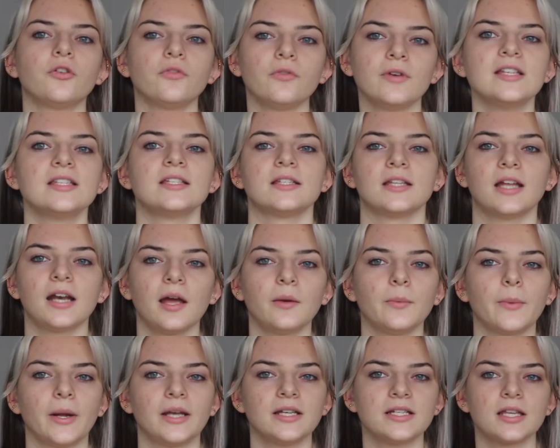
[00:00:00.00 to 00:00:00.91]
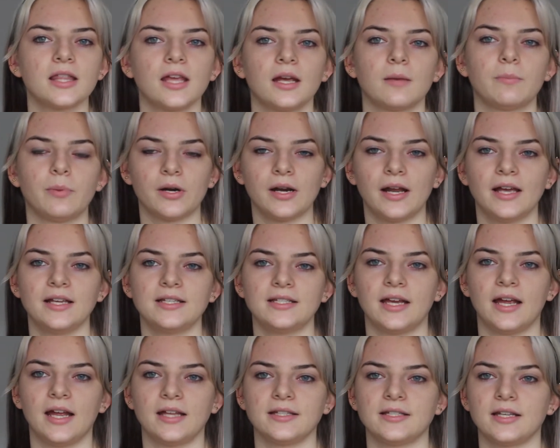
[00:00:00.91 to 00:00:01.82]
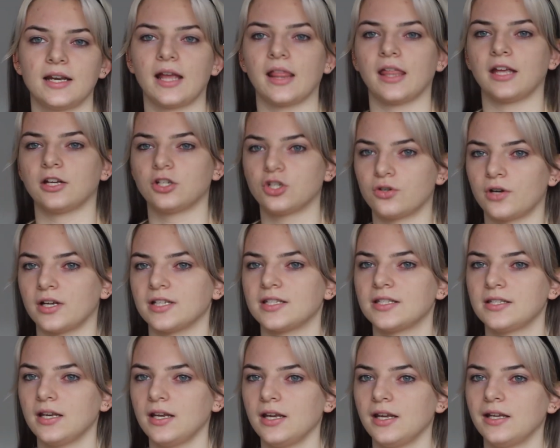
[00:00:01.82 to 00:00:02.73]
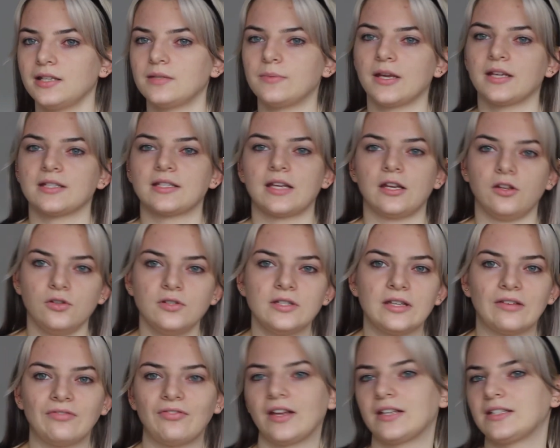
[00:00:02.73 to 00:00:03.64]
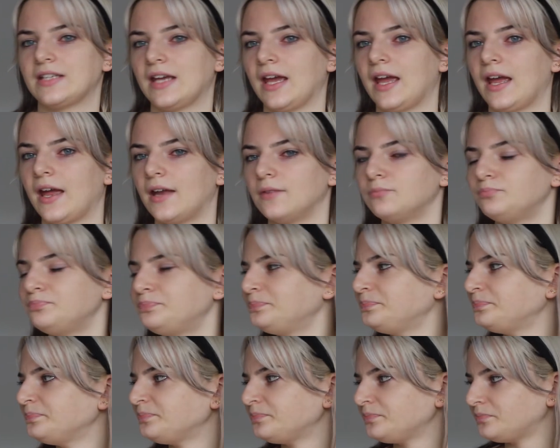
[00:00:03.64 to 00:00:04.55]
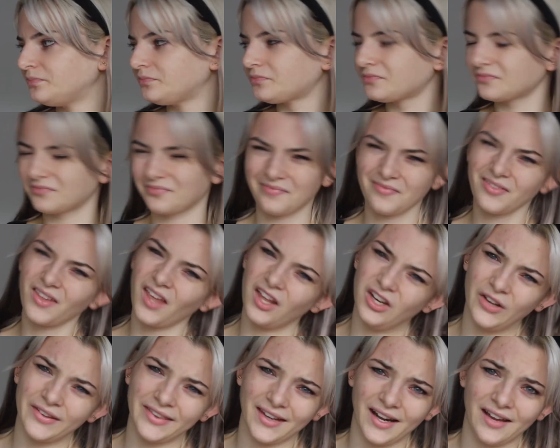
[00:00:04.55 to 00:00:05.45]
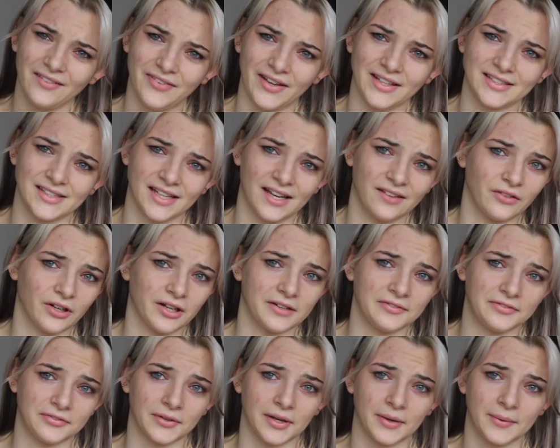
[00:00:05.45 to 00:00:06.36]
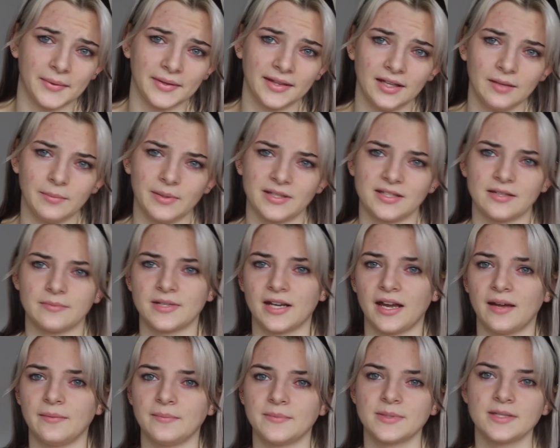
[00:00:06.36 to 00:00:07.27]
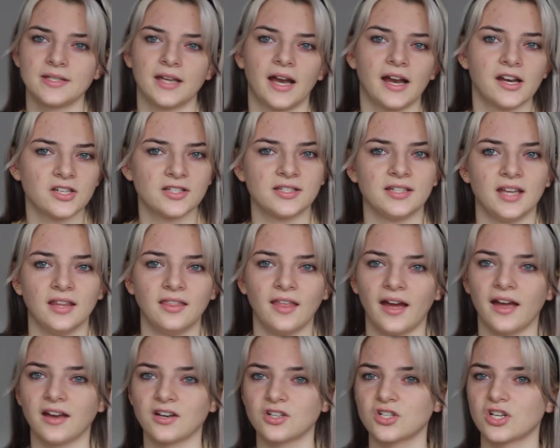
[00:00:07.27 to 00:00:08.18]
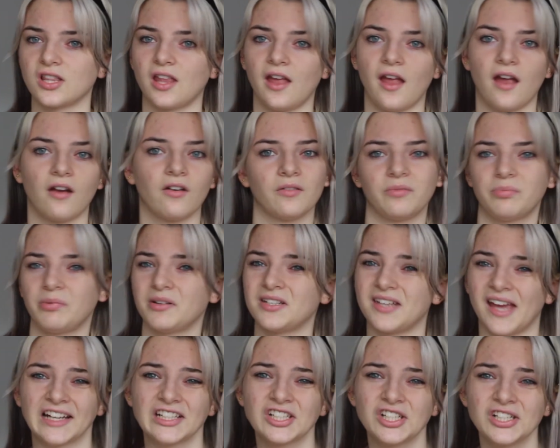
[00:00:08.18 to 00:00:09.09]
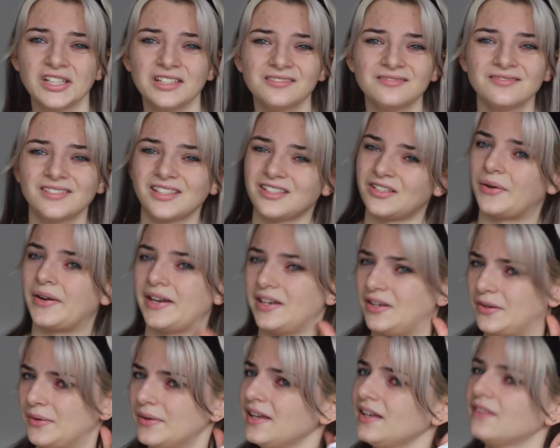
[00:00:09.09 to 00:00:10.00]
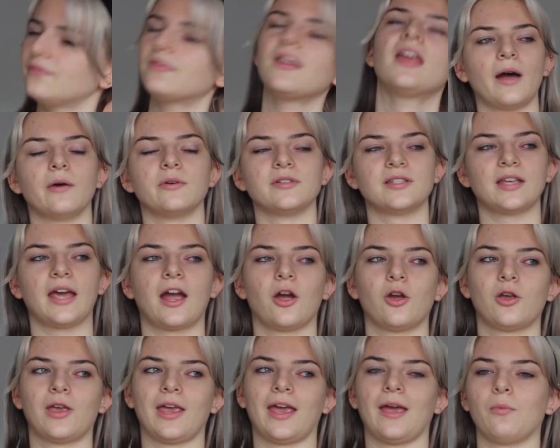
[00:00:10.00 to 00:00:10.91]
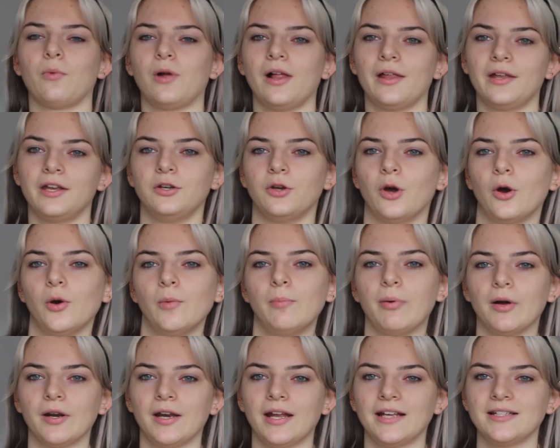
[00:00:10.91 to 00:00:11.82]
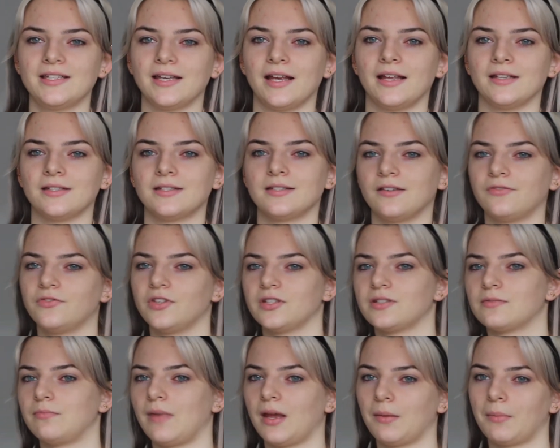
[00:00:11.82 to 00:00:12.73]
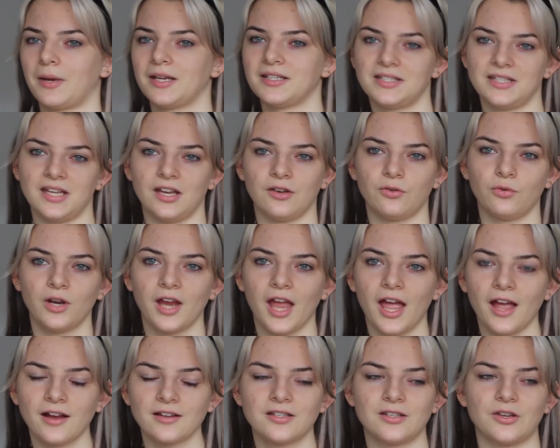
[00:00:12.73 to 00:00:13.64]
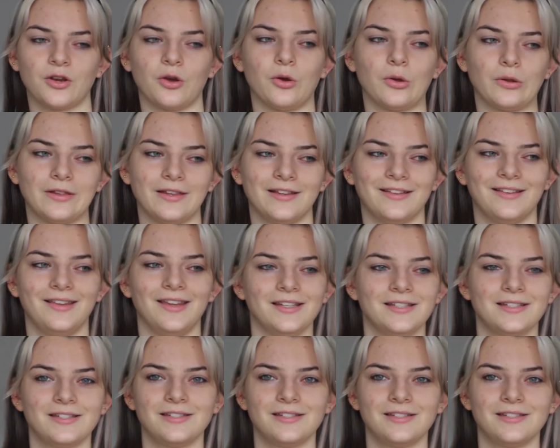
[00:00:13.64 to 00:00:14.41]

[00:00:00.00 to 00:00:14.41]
the reason that I went to like Bondi Sands and I like trusted it is because I use their fake tan. Not that I fake tan very frequently, but sometimes I just need that extra layer of protection, so I do it. I was like, okay, well, I know Bondi Sands stuff doesn't make my skin react, so this